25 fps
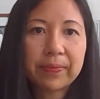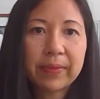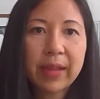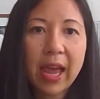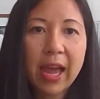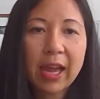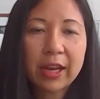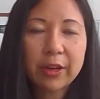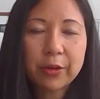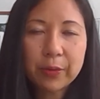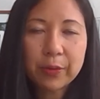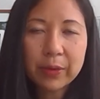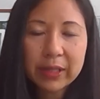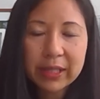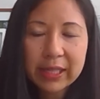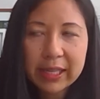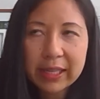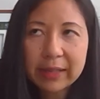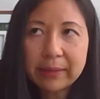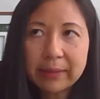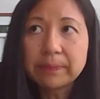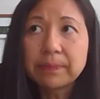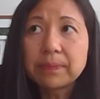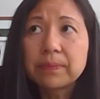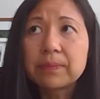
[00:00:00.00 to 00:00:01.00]

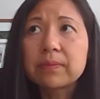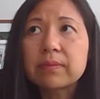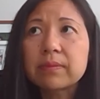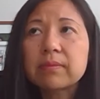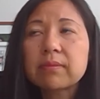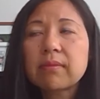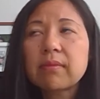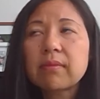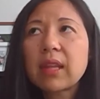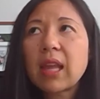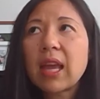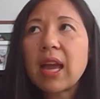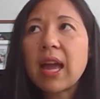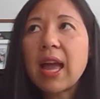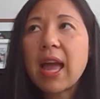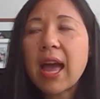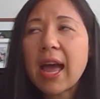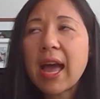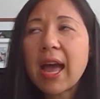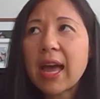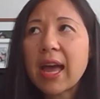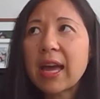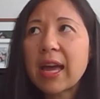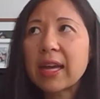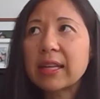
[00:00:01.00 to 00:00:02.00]
annually.
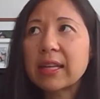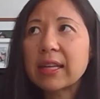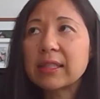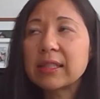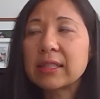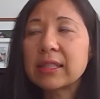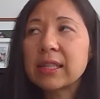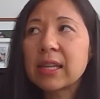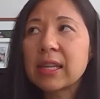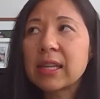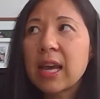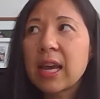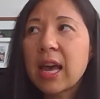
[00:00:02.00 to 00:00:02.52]
And